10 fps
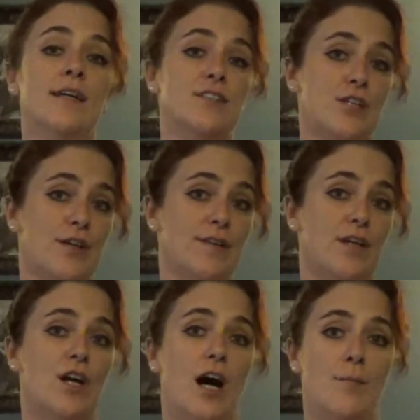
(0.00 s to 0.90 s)
During
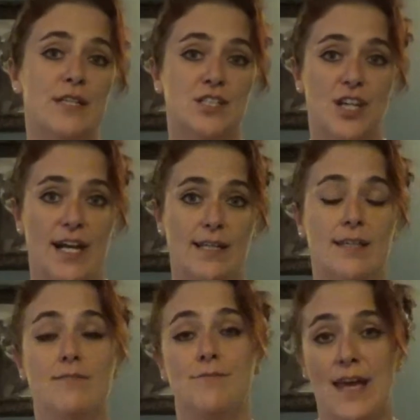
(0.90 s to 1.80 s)
the common China
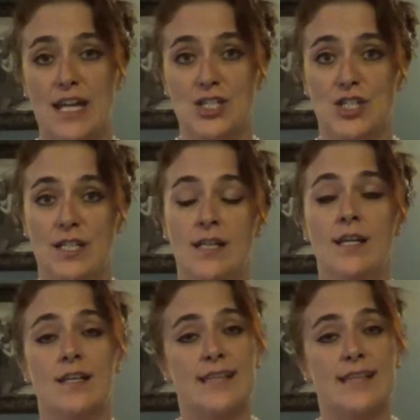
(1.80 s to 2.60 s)
invasion,